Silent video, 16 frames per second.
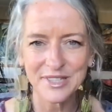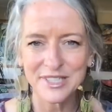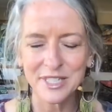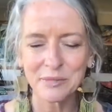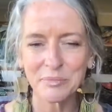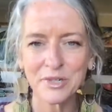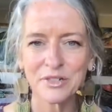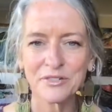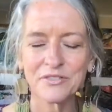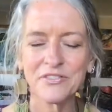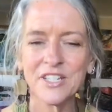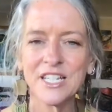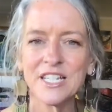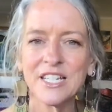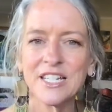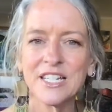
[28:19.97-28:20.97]
dip your
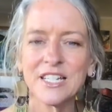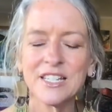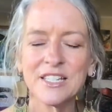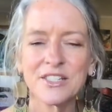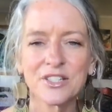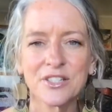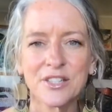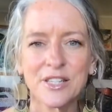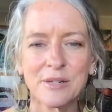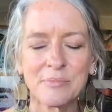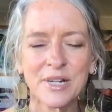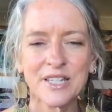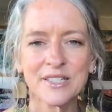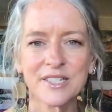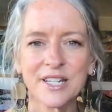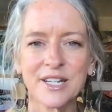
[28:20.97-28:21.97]
feet in so that
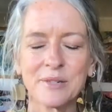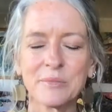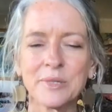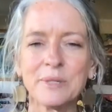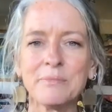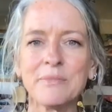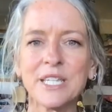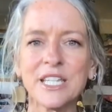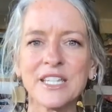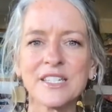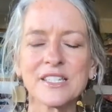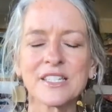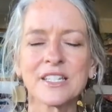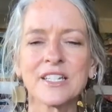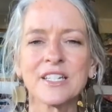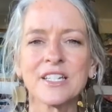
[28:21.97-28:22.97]
by the time we
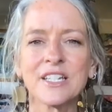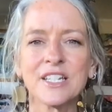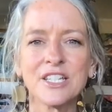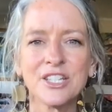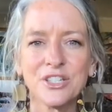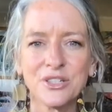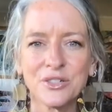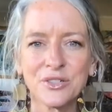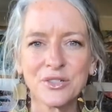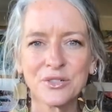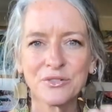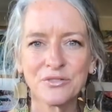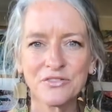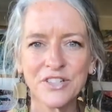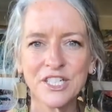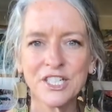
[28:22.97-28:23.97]
meet, you
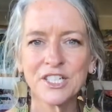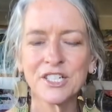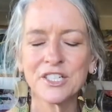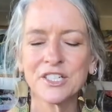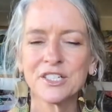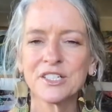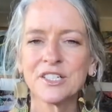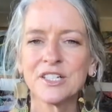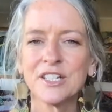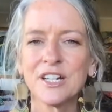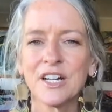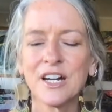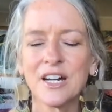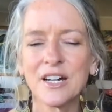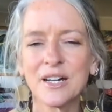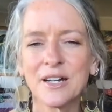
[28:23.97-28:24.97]
feel
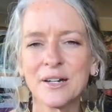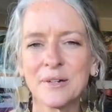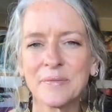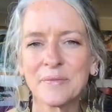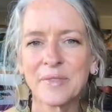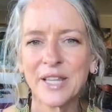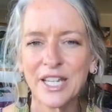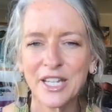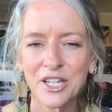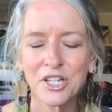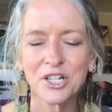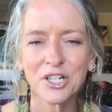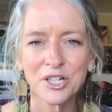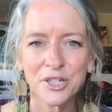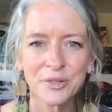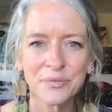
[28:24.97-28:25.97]
um, like
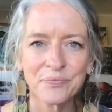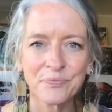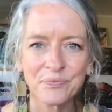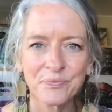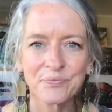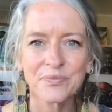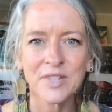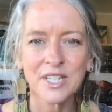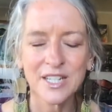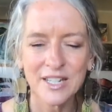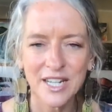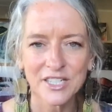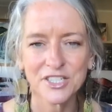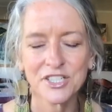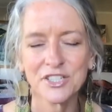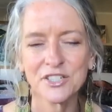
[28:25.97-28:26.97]
you're
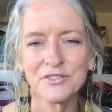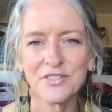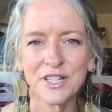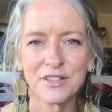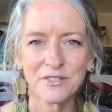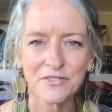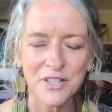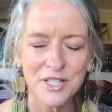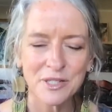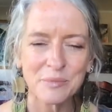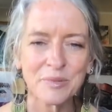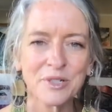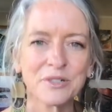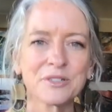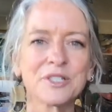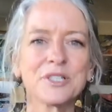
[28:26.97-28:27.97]
connected. You found the
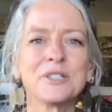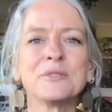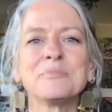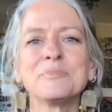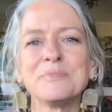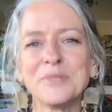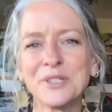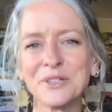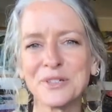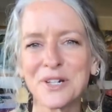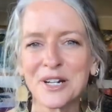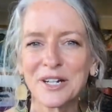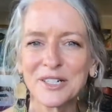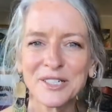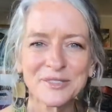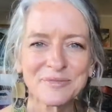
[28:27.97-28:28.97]
Facebook group, you
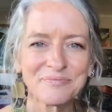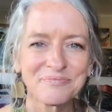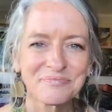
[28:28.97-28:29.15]
are